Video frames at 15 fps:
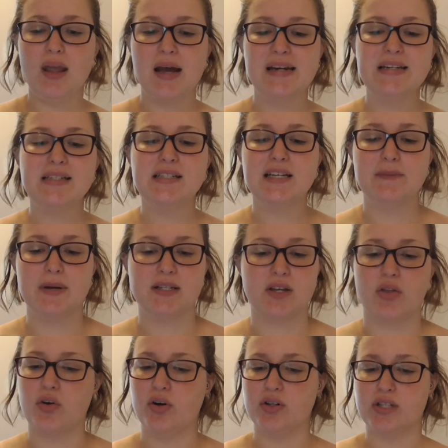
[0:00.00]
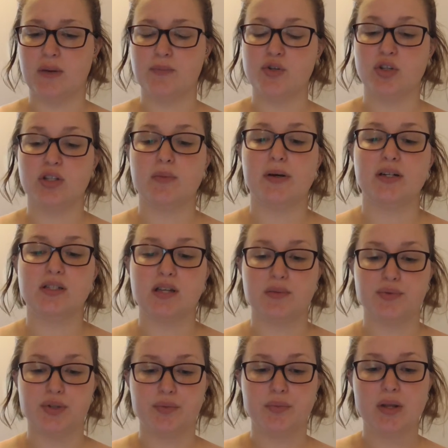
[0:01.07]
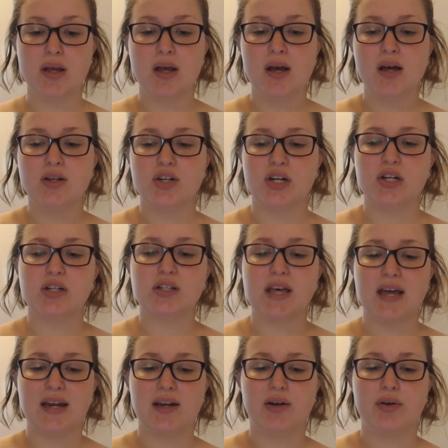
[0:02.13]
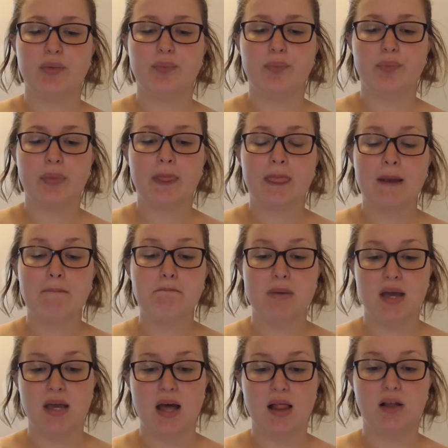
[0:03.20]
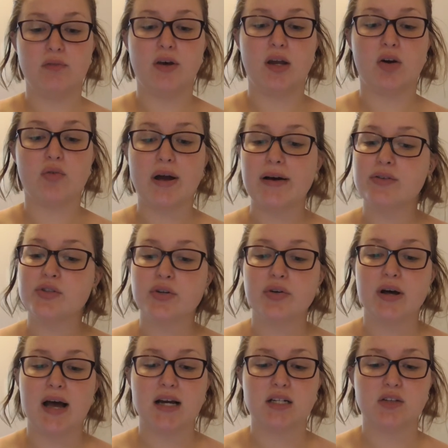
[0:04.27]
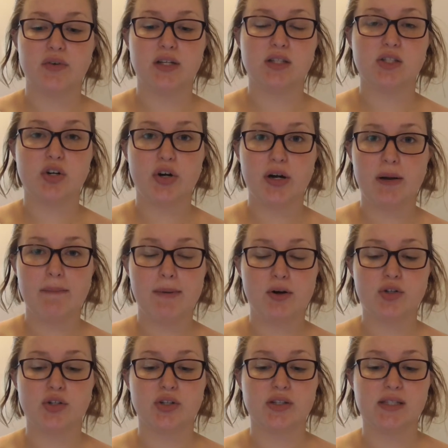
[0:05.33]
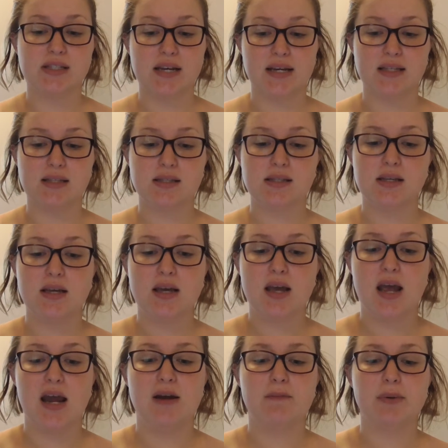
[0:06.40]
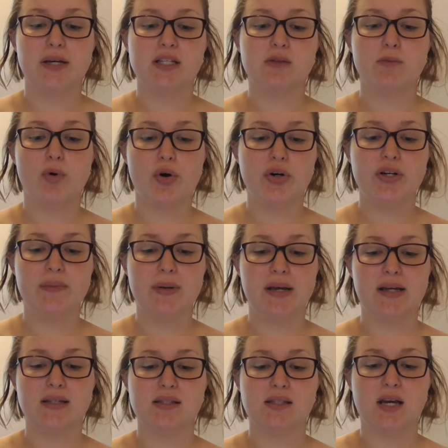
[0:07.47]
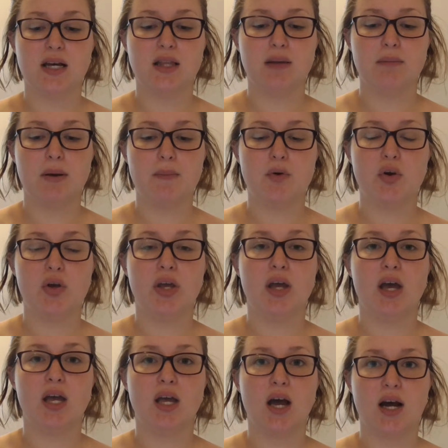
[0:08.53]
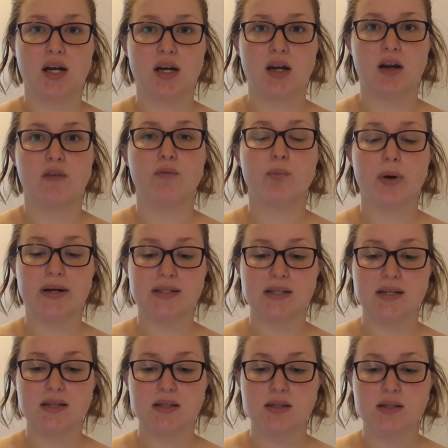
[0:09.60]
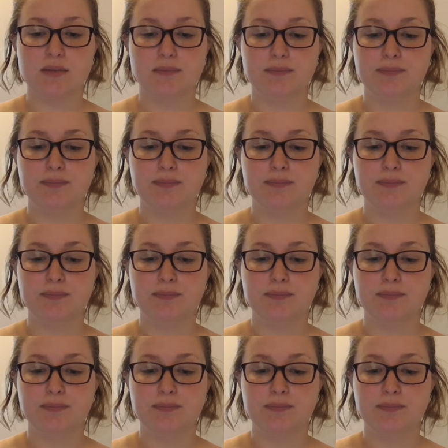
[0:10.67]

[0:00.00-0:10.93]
IDT makes other assumptions about deception, such as that it may elevate arousal, activate certain emotional states, and place more demands on the memory and cognitive process.